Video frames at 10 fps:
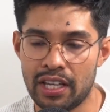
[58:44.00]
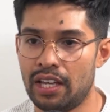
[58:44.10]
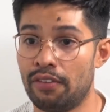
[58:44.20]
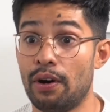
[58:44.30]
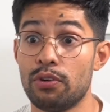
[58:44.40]

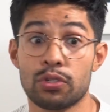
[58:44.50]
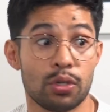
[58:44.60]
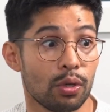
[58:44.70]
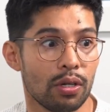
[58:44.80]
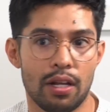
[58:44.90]
If I was
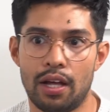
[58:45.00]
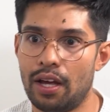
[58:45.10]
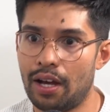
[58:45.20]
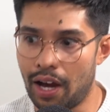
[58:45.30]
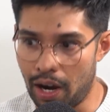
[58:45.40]
Google,
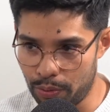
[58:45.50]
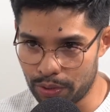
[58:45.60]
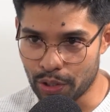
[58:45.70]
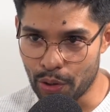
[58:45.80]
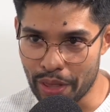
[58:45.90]
I
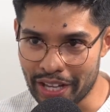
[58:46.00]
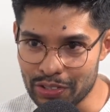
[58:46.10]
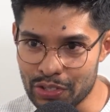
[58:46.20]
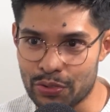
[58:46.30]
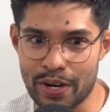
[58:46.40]
would go that
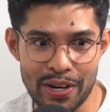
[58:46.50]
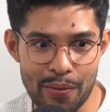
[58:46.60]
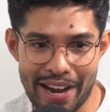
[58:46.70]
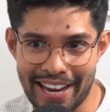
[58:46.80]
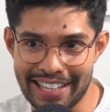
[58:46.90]
straight away,